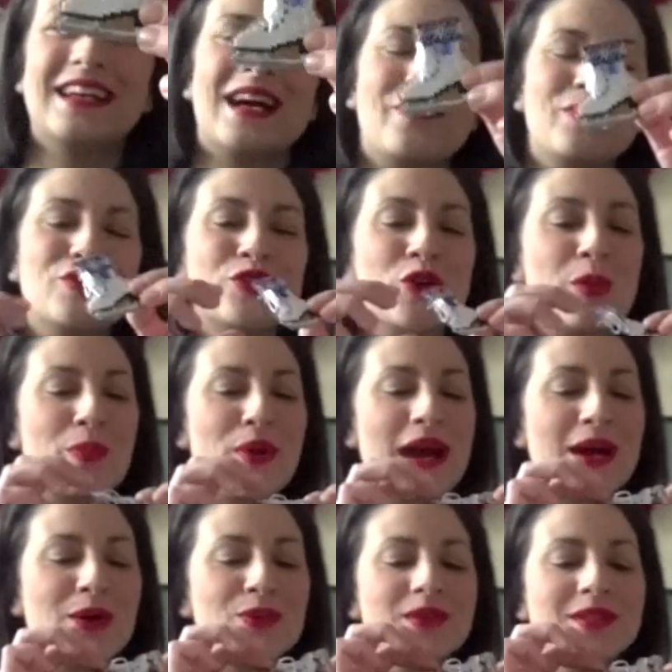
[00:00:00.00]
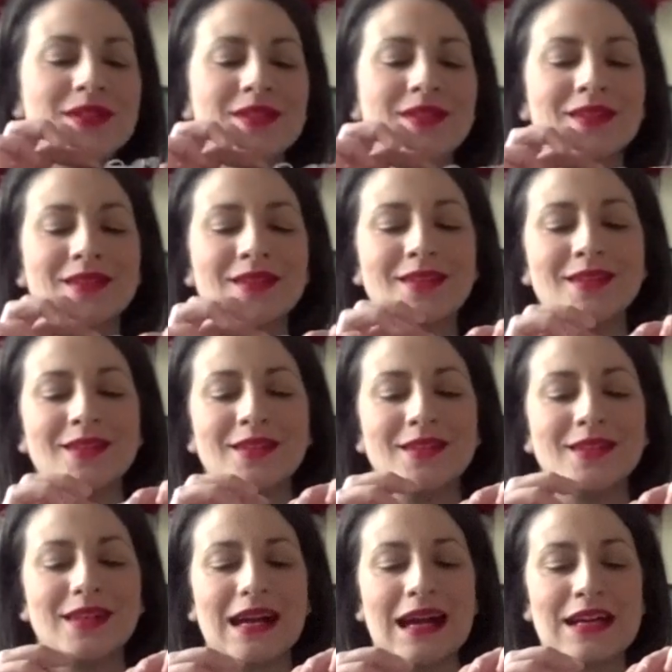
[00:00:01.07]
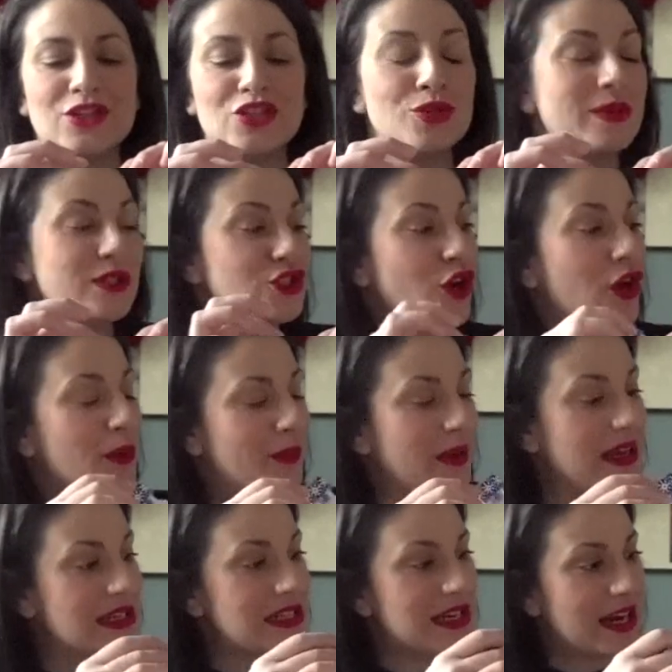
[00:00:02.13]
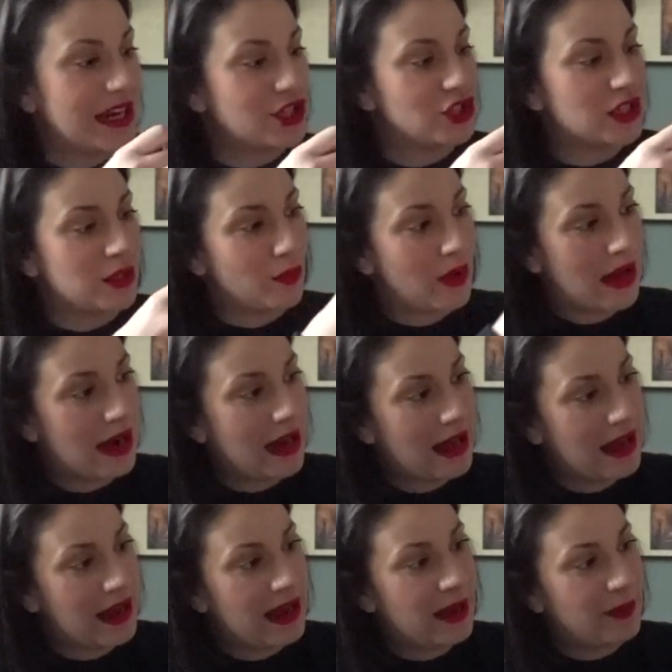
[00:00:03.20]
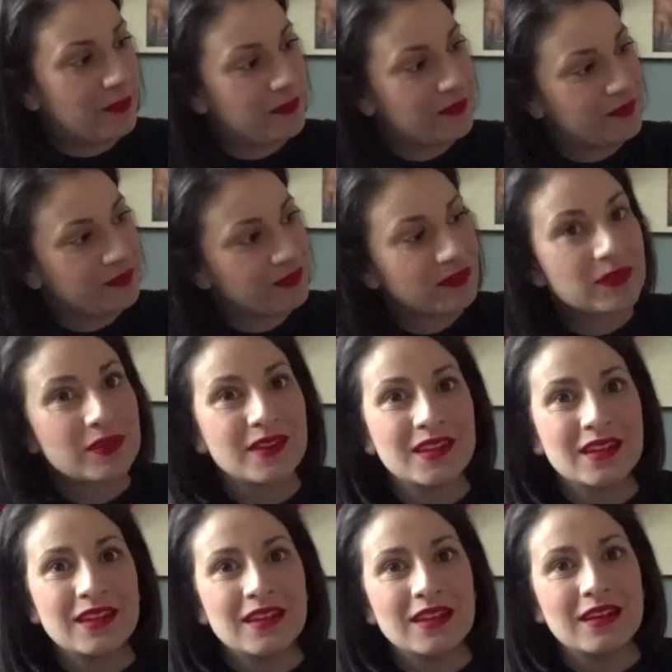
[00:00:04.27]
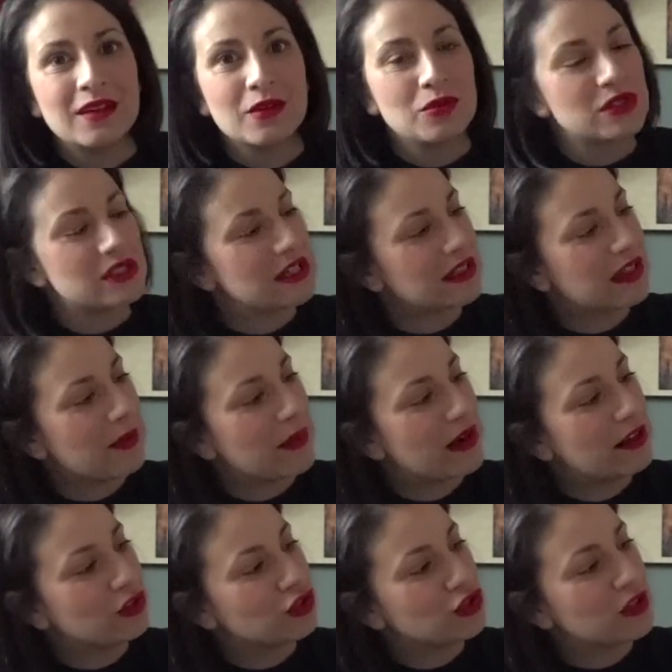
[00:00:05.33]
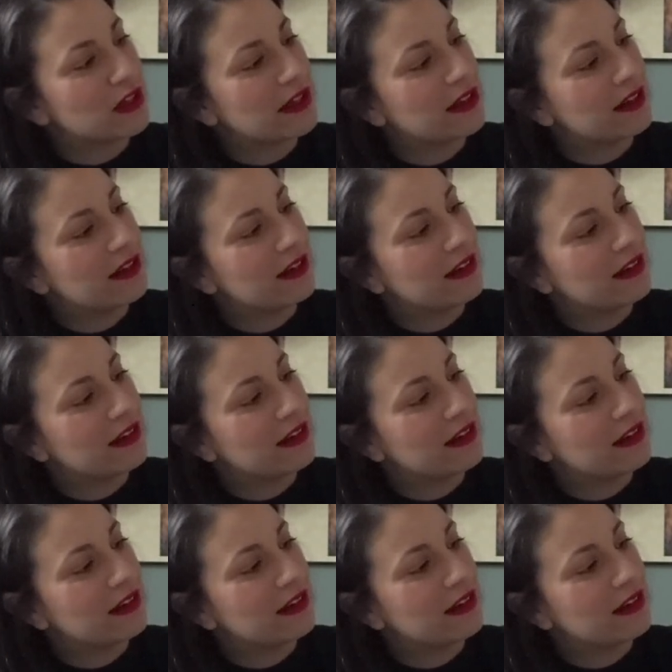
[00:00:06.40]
I'm so proud. I do enjoy beading actually while I am sticking it on my little tree.